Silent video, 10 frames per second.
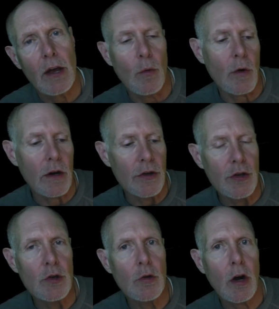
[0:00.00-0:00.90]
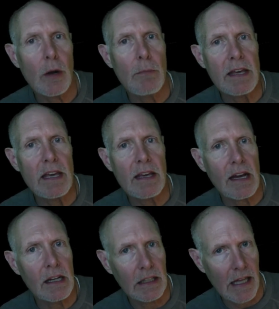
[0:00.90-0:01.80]
where you are making a
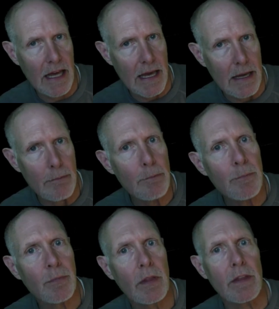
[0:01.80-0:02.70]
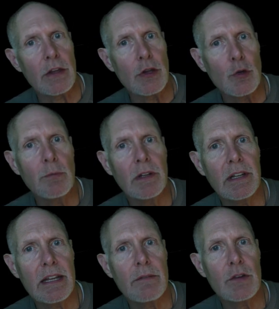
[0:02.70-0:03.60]
claim that you
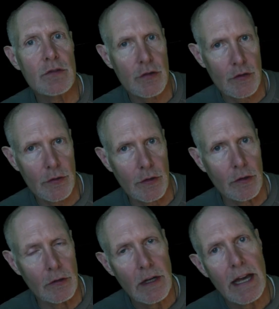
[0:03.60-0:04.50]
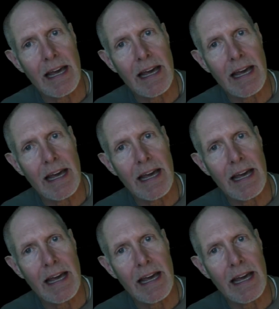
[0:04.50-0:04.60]
believe is true,